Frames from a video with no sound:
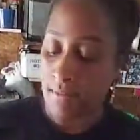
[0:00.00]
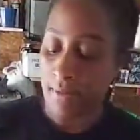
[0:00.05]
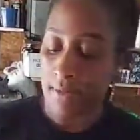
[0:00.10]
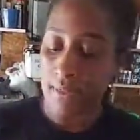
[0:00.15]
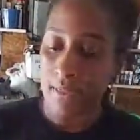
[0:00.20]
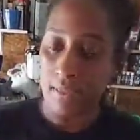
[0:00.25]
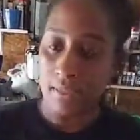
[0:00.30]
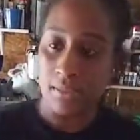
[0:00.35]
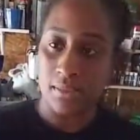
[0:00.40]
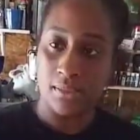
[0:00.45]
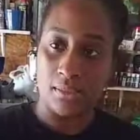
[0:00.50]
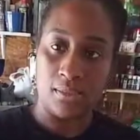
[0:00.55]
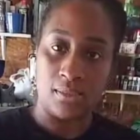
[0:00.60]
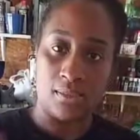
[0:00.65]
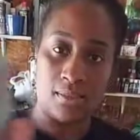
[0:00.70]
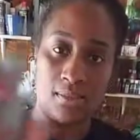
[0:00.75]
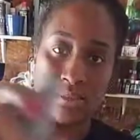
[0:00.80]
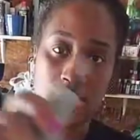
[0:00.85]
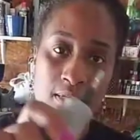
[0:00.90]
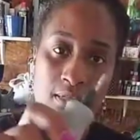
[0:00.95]
and it's
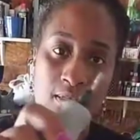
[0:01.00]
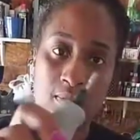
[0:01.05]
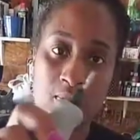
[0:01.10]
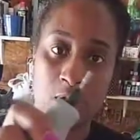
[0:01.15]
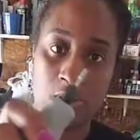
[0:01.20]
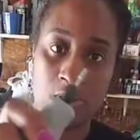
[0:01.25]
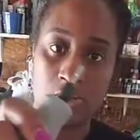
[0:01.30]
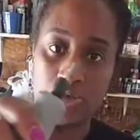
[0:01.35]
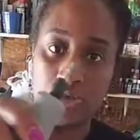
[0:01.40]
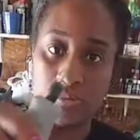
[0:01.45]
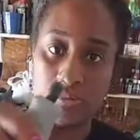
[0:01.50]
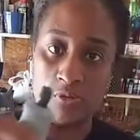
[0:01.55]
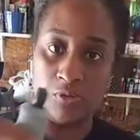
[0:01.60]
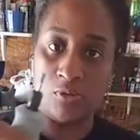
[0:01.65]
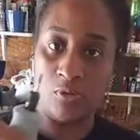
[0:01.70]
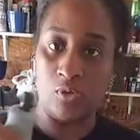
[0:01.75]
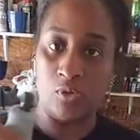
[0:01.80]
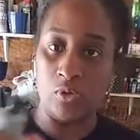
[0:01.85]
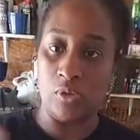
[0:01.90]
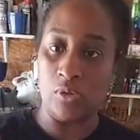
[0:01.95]
just a small
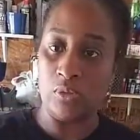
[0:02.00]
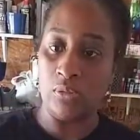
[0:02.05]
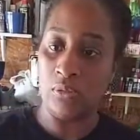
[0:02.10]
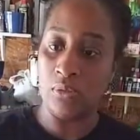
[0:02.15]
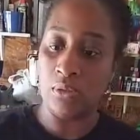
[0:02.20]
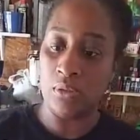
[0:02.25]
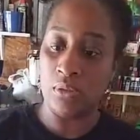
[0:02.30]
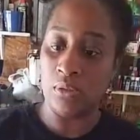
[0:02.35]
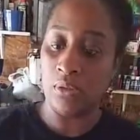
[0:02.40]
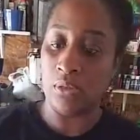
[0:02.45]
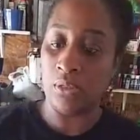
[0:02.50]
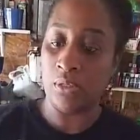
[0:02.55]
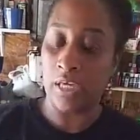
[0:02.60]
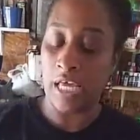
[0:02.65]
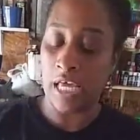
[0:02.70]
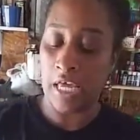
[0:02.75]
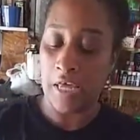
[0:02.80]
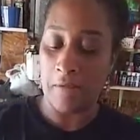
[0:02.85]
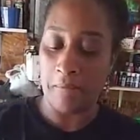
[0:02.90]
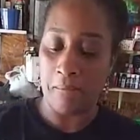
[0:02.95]
Dremel tool.
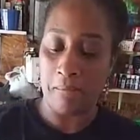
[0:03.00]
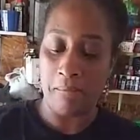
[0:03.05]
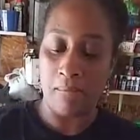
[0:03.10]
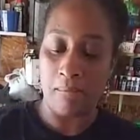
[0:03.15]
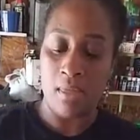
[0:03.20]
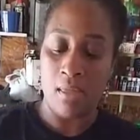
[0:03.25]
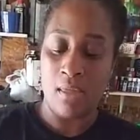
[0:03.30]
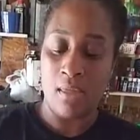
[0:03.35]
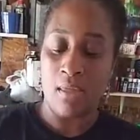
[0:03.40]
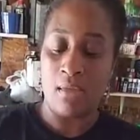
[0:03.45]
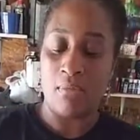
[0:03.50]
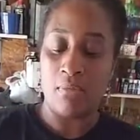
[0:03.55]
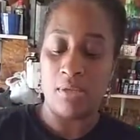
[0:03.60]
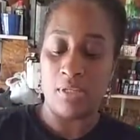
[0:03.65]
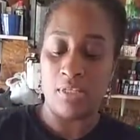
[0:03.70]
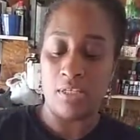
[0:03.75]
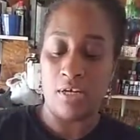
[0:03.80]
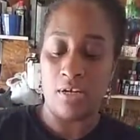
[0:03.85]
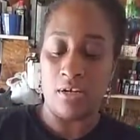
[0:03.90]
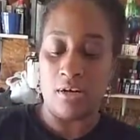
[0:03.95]
My
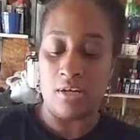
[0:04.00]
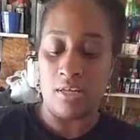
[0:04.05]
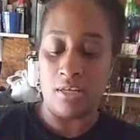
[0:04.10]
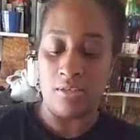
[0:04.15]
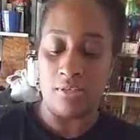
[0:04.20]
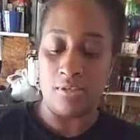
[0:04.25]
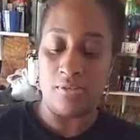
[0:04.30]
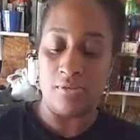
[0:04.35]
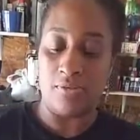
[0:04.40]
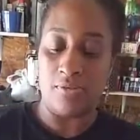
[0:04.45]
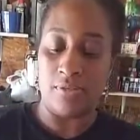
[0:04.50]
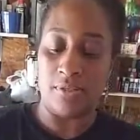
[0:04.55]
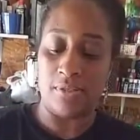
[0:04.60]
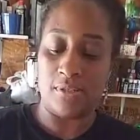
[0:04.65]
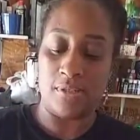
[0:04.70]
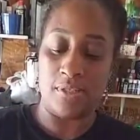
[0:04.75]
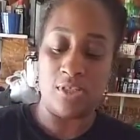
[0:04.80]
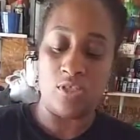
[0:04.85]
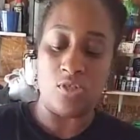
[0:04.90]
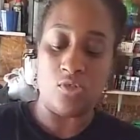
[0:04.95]
daughter also uses
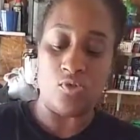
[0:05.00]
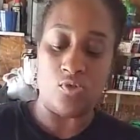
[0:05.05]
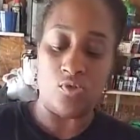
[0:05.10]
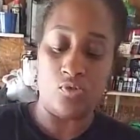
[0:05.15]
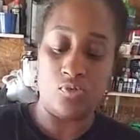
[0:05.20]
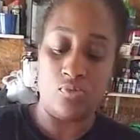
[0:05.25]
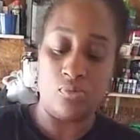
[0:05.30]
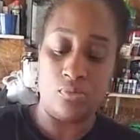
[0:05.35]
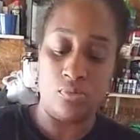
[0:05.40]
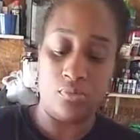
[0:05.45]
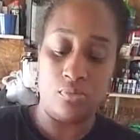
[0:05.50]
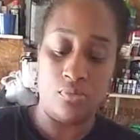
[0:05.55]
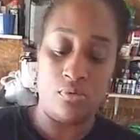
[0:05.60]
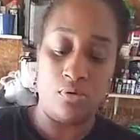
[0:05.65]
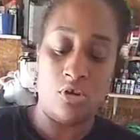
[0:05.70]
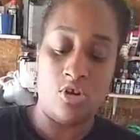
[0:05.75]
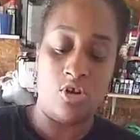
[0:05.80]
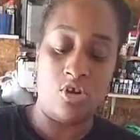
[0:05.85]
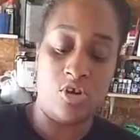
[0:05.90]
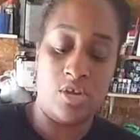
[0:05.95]
it to do
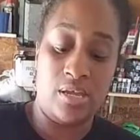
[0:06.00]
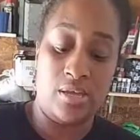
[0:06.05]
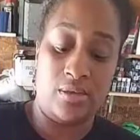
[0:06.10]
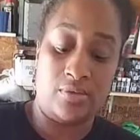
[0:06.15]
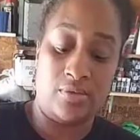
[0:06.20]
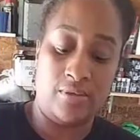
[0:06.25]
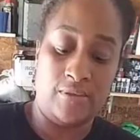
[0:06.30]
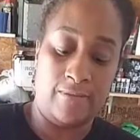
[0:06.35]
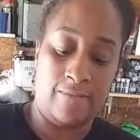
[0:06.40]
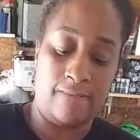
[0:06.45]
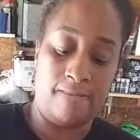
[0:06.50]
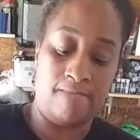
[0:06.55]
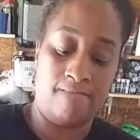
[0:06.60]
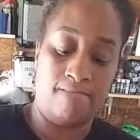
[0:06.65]
her nails,